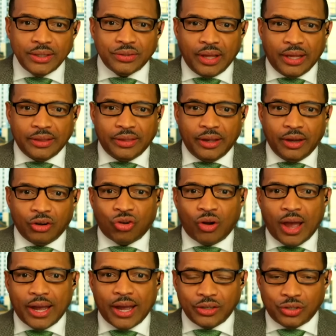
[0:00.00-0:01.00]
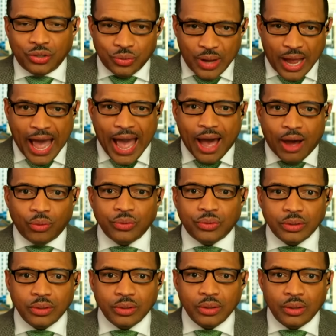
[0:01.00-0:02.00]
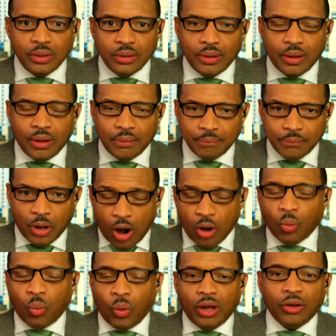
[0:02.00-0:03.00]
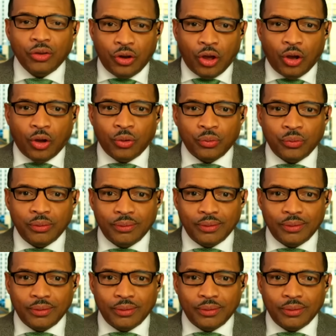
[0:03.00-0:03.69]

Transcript: that they are trying to out are well known